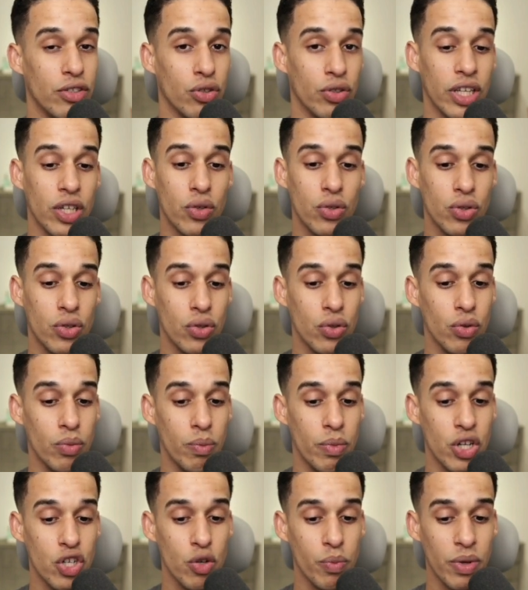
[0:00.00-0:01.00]
So they could do
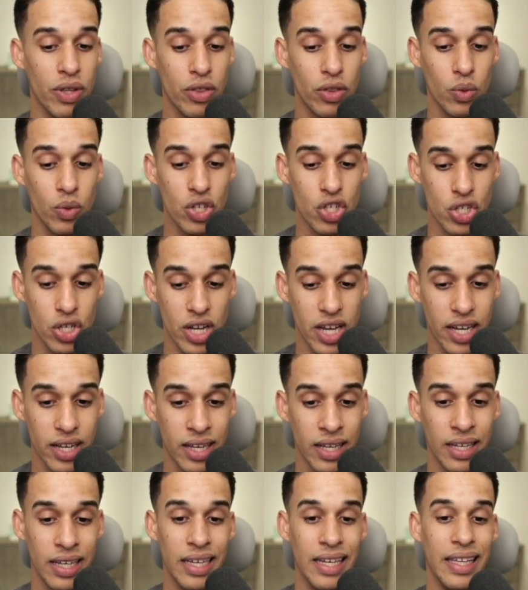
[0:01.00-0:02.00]
bishop e3 check,